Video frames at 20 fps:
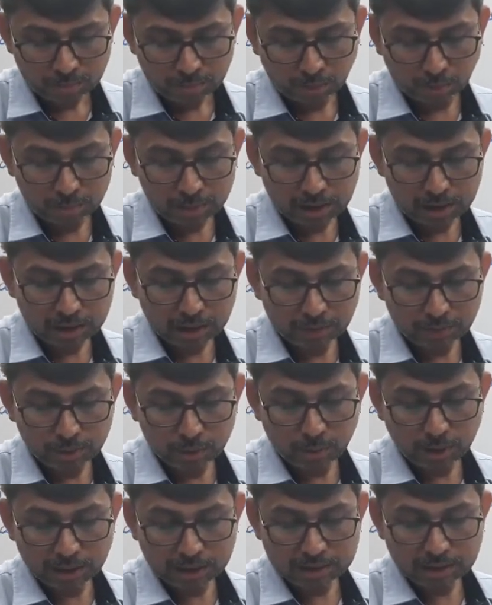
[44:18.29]
Probably I'll give
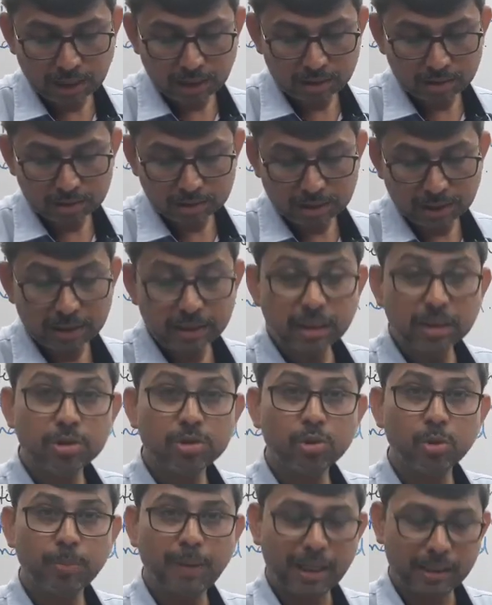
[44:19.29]
you an
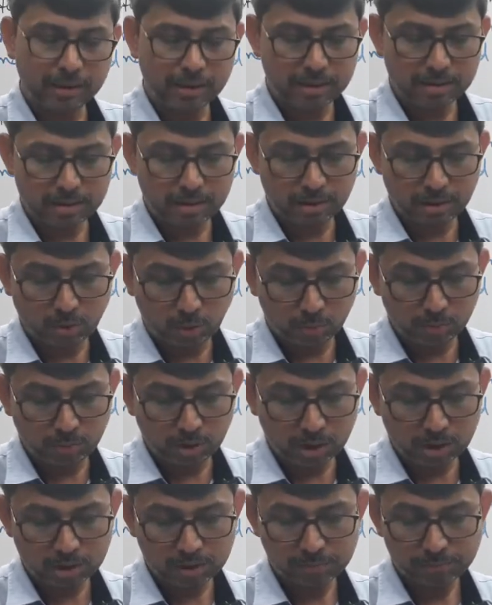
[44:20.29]
sentence to practice in the
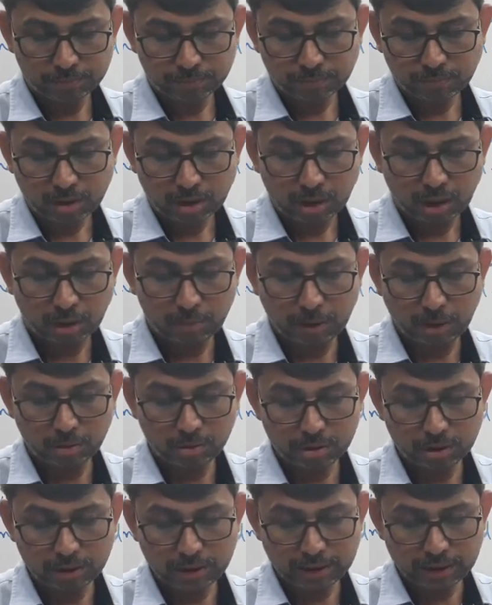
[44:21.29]
homework
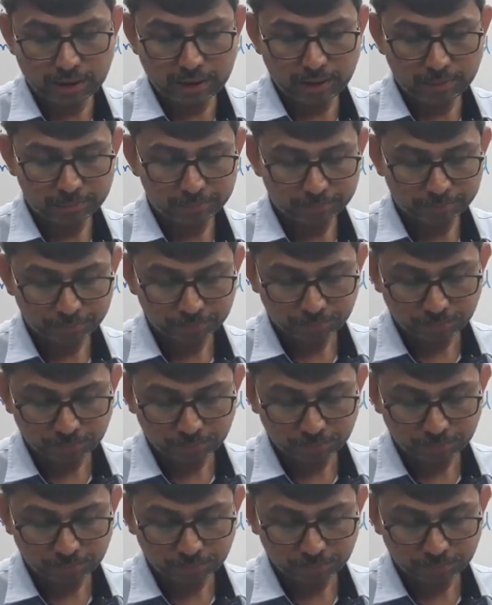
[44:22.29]
about degree.